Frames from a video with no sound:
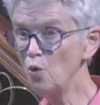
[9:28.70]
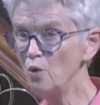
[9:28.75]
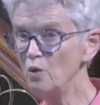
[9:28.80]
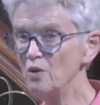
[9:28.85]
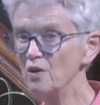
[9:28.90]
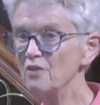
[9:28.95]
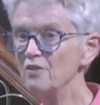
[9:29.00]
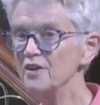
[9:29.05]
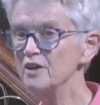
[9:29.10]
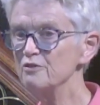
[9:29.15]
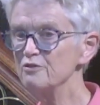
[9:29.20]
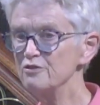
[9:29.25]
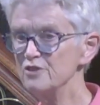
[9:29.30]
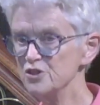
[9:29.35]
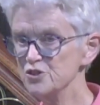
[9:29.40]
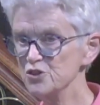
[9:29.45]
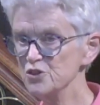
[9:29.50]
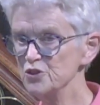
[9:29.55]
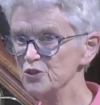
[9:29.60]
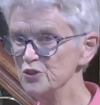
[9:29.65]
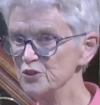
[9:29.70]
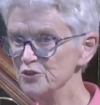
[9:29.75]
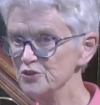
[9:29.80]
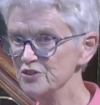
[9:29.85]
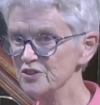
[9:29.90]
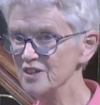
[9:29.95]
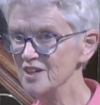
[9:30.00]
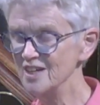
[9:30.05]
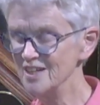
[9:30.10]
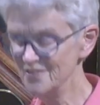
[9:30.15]
the officials
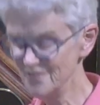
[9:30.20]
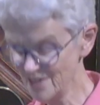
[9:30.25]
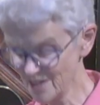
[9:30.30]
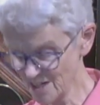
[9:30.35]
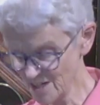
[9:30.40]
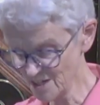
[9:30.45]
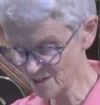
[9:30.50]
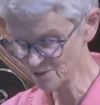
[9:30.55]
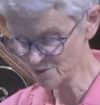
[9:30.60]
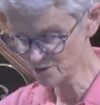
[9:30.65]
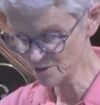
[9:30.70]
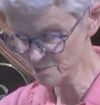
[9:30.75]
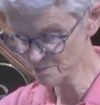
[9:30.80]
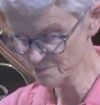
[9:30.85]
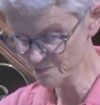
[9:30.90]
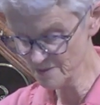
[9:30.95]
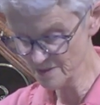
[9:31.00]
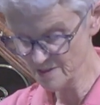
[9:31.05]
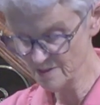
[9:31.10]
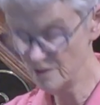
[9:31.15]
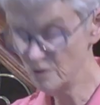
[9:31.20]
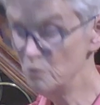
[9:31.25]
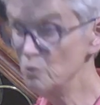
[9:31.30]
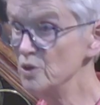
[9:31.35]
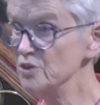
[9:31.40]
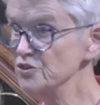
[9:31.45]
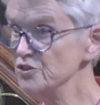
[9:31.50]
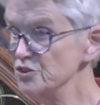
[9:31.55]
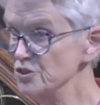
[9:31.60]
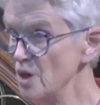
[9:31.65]
in the kingdom were
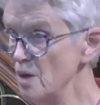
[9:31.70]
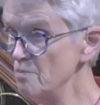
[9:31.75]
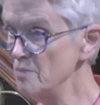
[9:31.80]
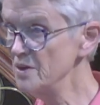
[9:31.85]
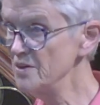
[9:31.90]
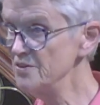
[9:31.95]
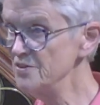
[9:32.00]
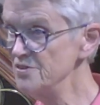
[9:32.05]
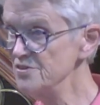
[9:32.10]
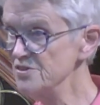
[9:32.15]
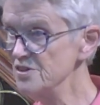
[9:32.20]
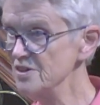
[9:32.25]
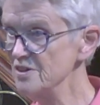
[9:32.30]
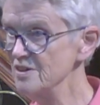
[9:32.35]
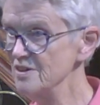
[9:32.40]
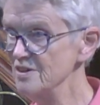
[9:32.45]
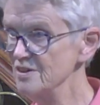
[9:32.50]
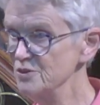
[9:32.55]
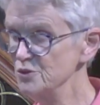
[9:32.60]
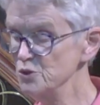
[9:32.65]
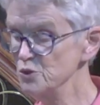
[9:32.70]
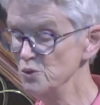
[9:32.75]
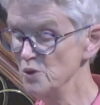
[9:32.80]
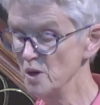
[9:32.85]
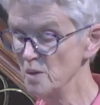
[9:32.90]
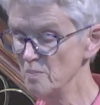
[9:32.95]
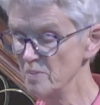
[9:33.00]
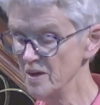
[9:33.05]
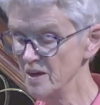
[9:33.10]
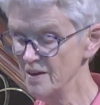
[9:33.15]
summoned to
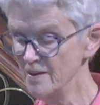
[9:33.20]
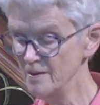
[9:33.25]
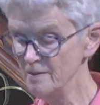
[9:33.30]
appear.